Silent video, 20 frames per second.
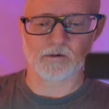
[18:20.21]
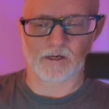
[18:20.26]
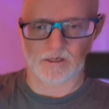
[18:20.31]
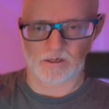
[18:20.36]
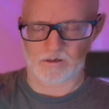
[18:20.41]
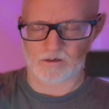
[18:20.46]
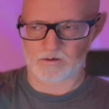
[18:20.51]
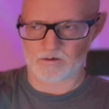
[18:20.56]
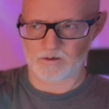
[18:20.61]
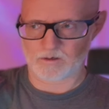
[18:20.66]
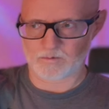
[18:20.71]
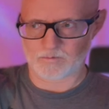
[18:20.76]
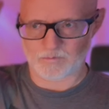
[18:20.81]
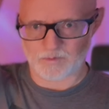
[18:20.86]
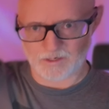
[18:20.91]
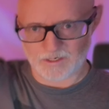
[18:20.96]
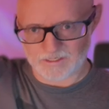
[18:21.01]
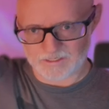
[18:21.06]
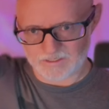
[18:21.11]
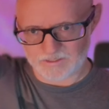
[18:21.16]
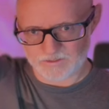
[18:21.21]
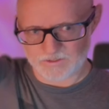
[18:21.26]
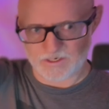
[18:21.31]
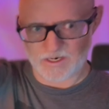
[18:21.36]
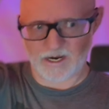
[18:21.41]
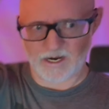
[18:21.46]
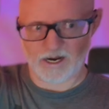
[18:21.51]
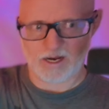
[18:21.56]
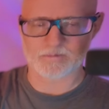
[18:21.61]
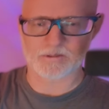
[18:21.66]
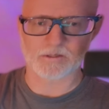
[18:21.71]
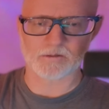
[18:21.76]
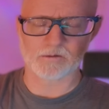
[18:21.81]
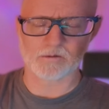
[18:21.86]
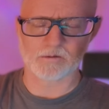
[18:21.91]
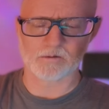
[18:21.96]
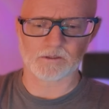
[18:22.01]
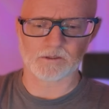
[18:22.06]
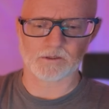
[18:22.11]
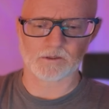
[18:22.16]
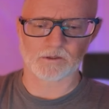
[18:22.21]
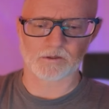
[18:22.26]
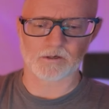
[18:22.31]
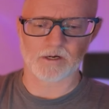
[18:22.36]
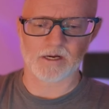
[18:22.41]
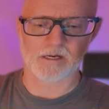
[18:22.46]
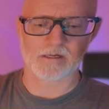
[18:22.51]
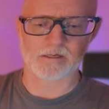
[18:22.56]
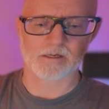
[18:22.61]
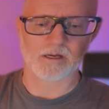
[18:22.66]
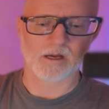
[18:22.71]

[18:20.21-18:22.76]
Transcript: Your your body is absolutely straight.